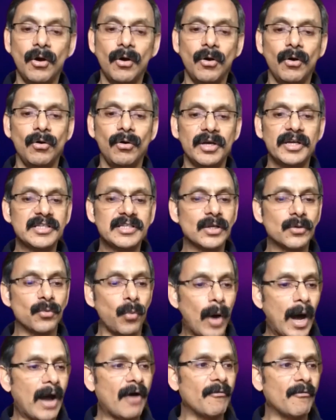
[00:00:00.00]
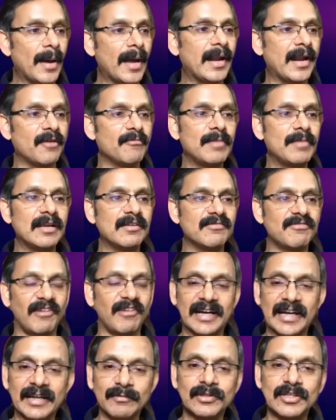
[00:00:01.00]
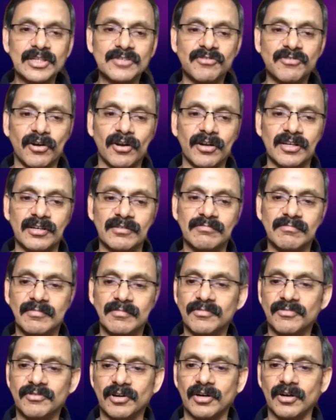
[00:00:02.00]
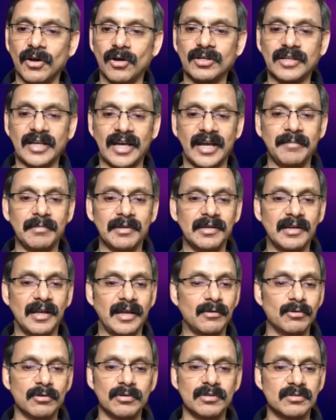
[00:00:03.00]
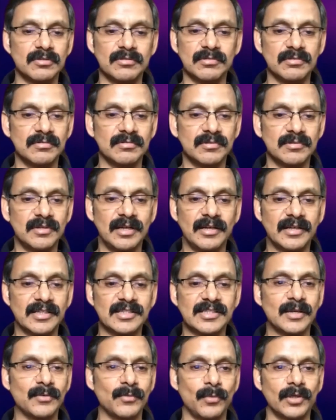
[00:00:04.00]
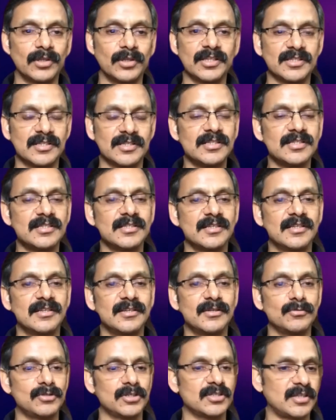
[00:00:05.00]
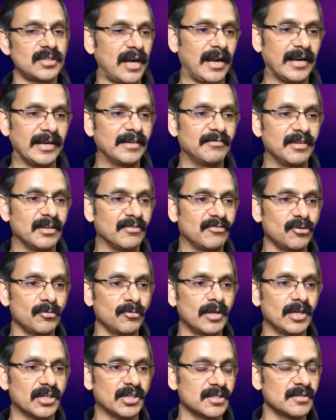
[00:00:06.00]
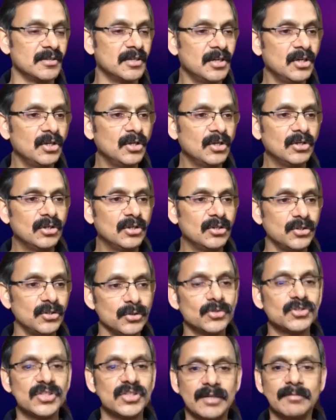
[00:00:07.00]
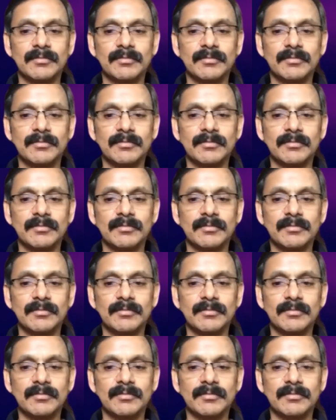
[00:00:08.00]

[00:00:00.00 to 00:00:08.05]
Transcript: He said, wow, man, I've been fighting with this for a long time, and I couldn't understand what this is. And you just cracked it in a few minutes. You seem to